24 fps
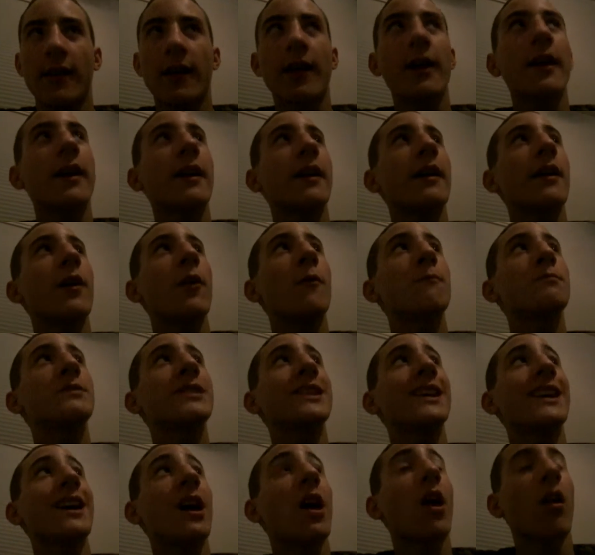I hope to
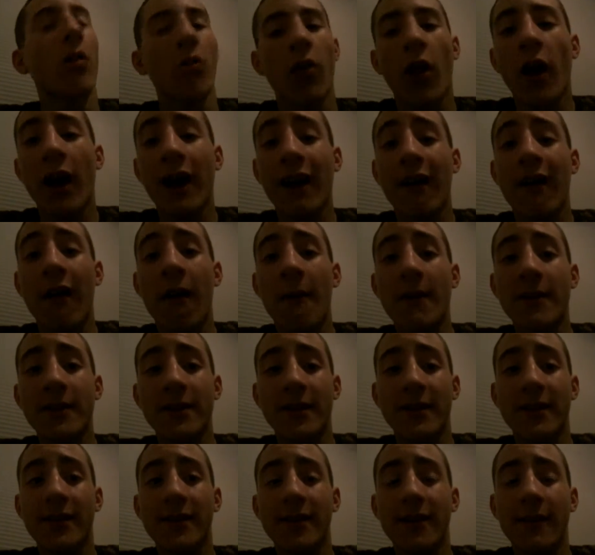get a lot of comments
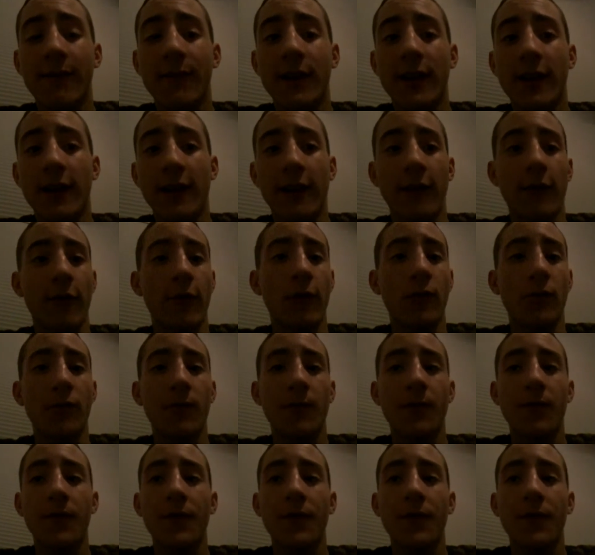on this video.